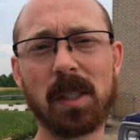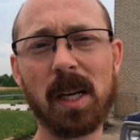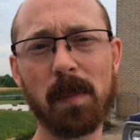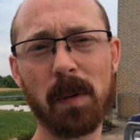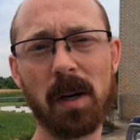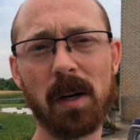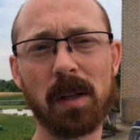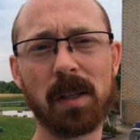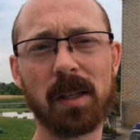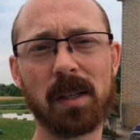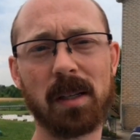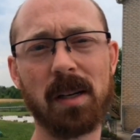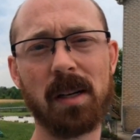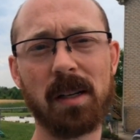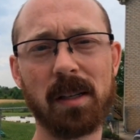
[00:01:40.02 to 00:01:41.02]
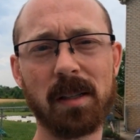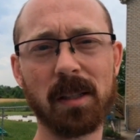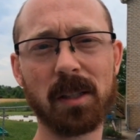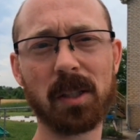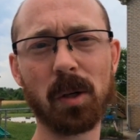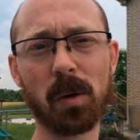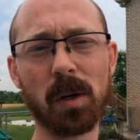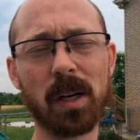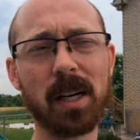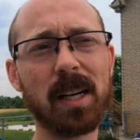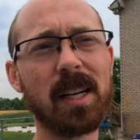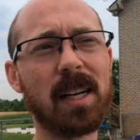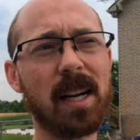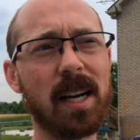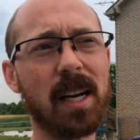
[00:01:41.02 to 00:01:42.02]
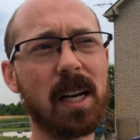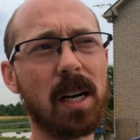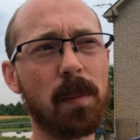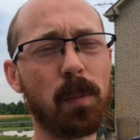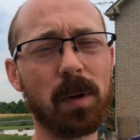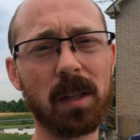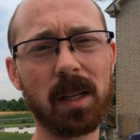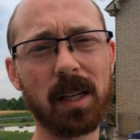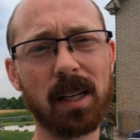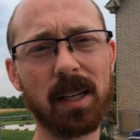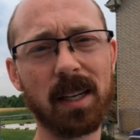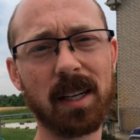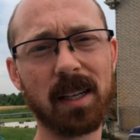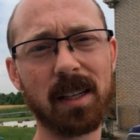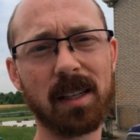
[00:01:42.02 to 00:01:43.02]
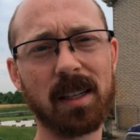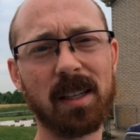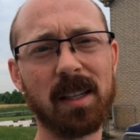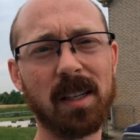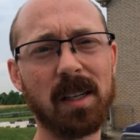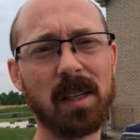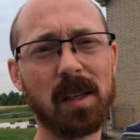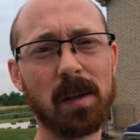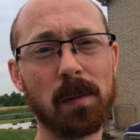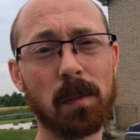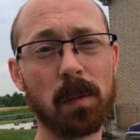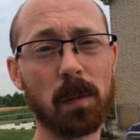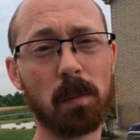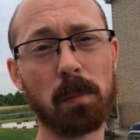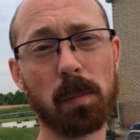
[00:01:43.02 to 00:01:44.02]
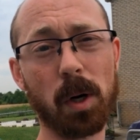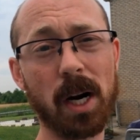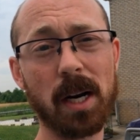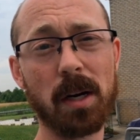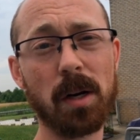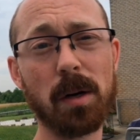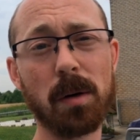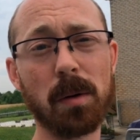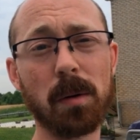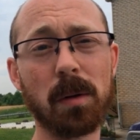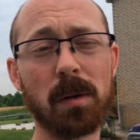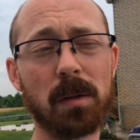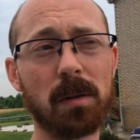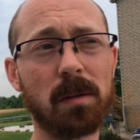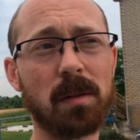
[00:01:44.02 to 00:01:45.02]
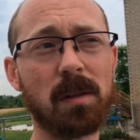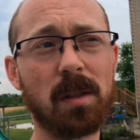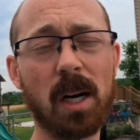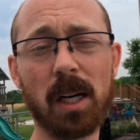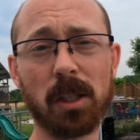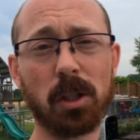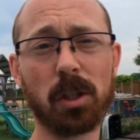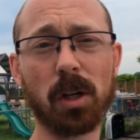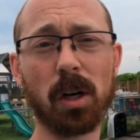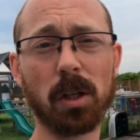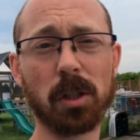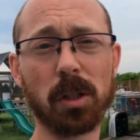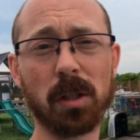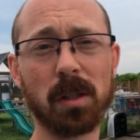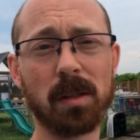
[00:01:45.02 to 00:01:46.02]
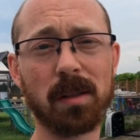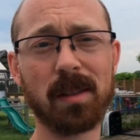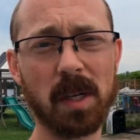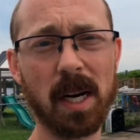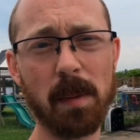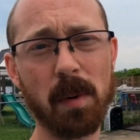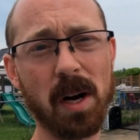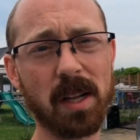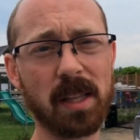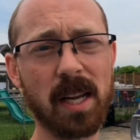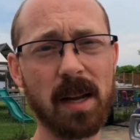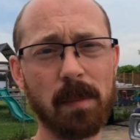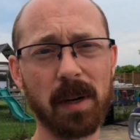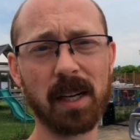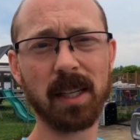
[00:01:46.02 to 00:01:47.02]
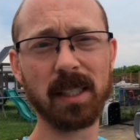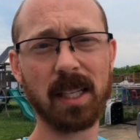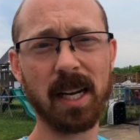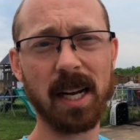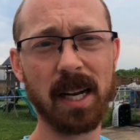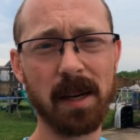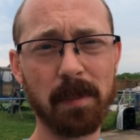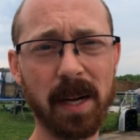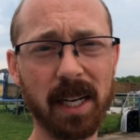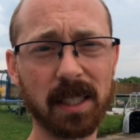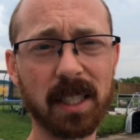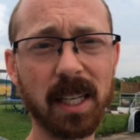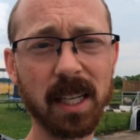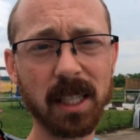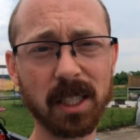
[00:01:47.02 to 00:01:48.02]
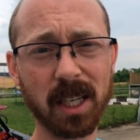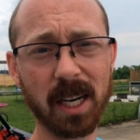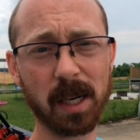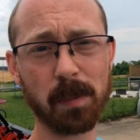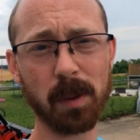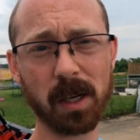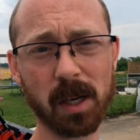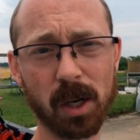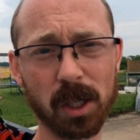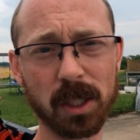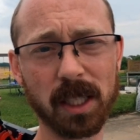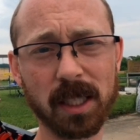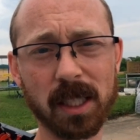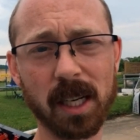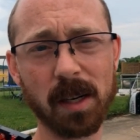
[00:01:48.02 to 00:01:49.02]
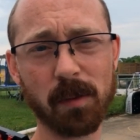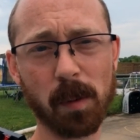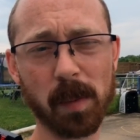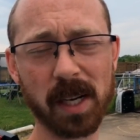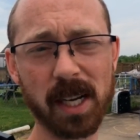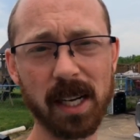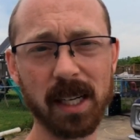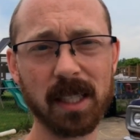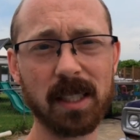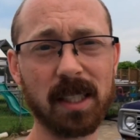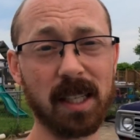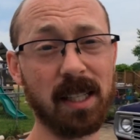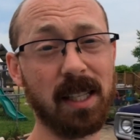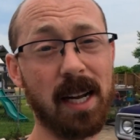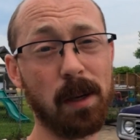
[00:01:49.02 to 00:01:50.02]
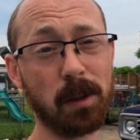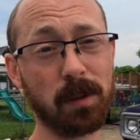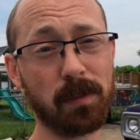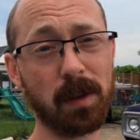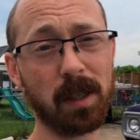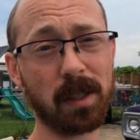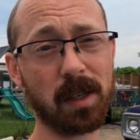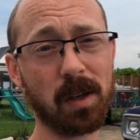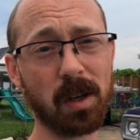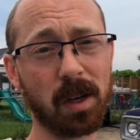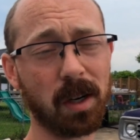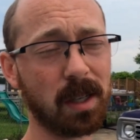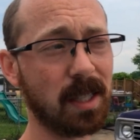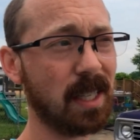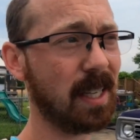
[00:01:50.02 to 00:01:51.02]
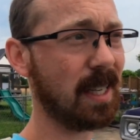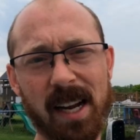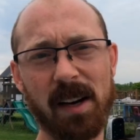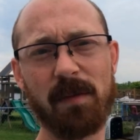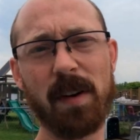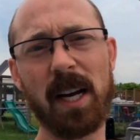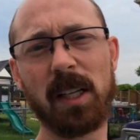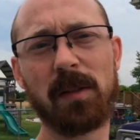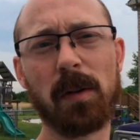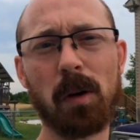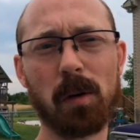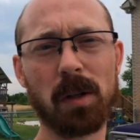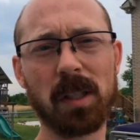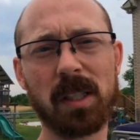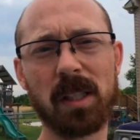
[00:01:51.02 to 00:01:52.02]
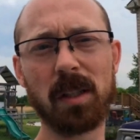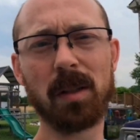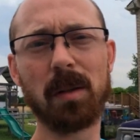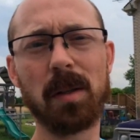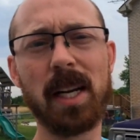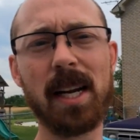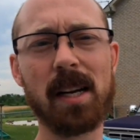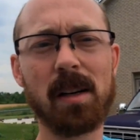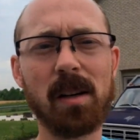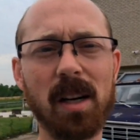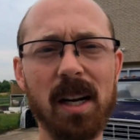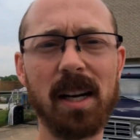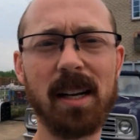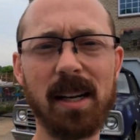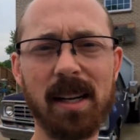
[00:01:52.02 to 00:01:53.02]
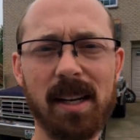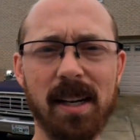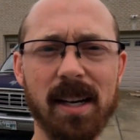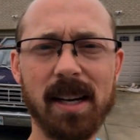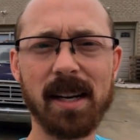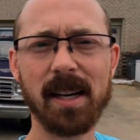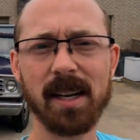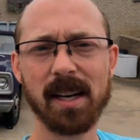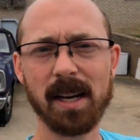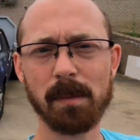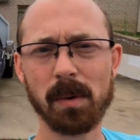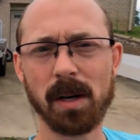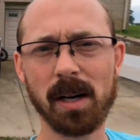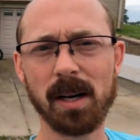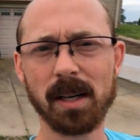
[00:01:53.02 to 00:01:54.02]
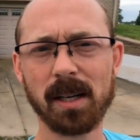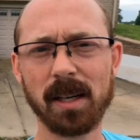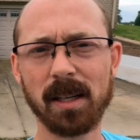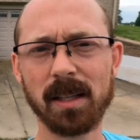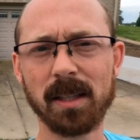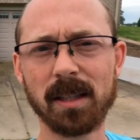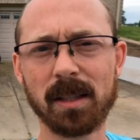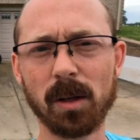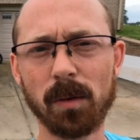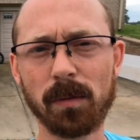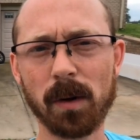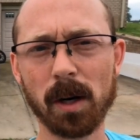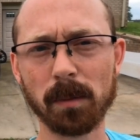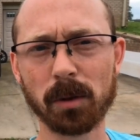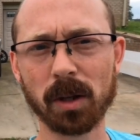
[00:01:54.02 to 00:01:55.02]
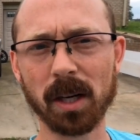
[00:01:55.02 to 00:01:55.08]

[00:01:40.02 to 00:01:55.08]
skipping all the story, I ended up with a brand new Dodge Charger. And I bought that because it had back seats and I could put car seats in it for my kids, and that was a fun car. And fast forward to now, and I bought this old farm